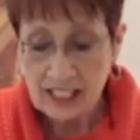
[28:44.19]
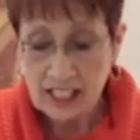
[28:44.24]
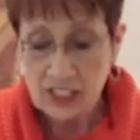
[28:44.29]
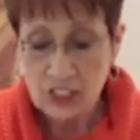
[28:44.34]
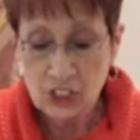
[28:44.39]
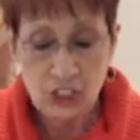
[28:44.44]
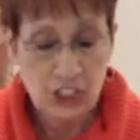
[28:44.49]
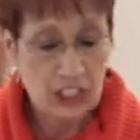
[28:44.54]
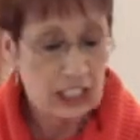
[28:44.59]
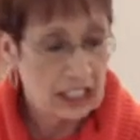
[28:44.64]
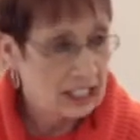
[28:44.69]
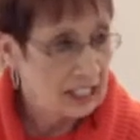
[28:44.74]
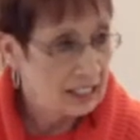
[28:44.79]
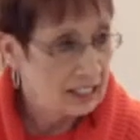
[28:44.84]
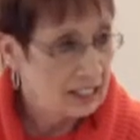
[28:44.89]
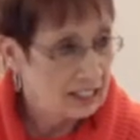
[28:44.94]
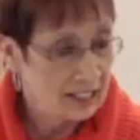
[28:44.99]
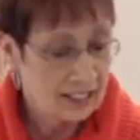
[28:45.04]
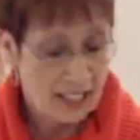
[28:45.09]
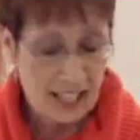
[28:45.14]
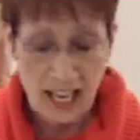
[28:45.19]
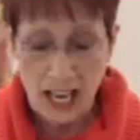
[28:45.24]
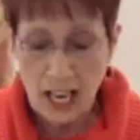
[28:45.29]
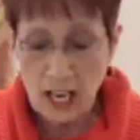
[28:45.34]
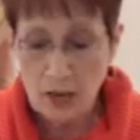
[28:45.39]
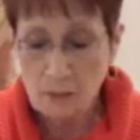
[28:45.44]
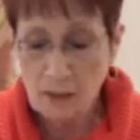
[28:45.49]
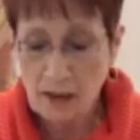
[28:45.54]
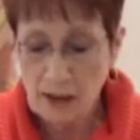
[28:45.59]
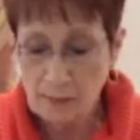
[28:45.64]
cheese,
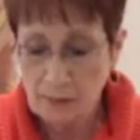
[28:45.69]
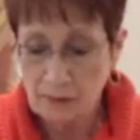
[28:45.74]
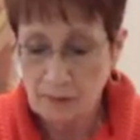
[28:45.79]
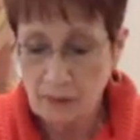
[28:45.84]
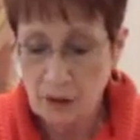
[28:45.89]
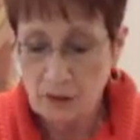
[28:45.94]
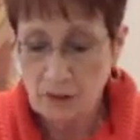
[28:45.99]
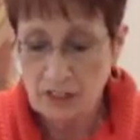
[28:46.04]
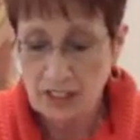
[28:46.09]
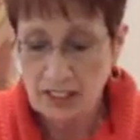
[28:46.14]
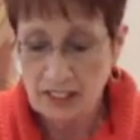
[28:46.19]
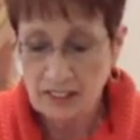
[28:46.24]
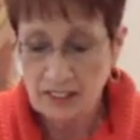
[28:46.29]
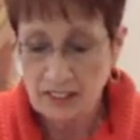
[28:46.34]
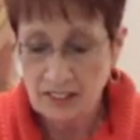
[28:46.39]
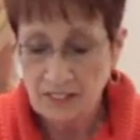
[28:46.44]
and pepperoni,